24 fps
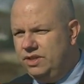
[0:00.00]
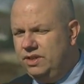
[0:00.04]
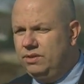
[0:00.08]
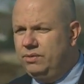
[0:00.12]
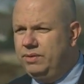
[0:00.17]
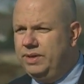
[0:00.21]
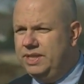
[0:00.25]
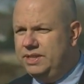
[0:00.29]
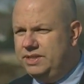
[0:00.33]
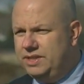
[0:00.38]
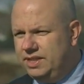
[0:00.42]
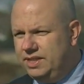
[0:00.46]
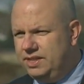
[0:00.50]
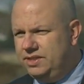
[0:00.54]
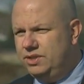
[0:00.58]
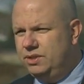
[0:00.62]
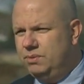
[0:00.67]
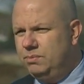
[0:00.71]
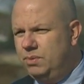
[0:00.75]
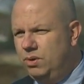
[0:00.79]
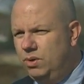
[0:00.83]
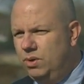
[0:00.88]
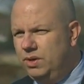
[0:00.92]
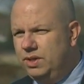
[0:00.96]
and the reason it's
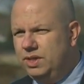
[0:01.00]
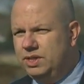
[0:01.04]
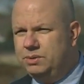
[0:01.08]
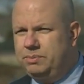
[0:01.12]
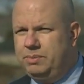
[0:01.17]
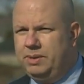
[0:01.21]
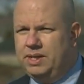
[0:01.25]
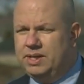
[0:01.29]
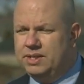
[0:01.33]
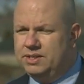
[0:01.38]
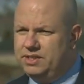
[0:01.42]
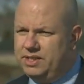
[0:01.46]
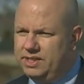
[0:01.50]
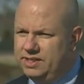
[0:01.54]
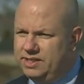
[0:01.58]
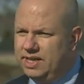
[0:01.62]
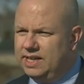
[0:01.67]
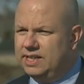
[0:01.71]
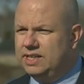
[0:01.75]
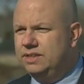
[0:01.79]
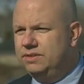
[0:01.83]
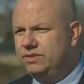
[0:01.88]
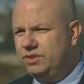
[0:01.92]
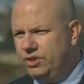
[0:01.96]
important is because
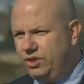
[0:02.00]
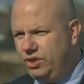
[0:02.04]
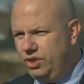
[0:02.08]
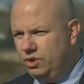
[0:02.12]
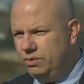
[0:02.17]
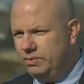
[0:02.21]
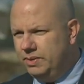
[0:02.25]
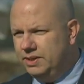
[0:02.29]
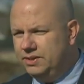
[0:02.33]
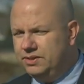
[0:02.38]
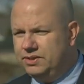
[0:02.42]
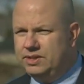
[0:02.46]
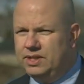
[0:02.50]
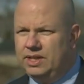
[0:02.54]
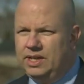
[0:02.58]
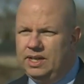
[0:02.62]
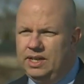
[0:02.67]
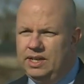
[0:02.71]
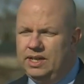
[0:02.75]
detectives are humans,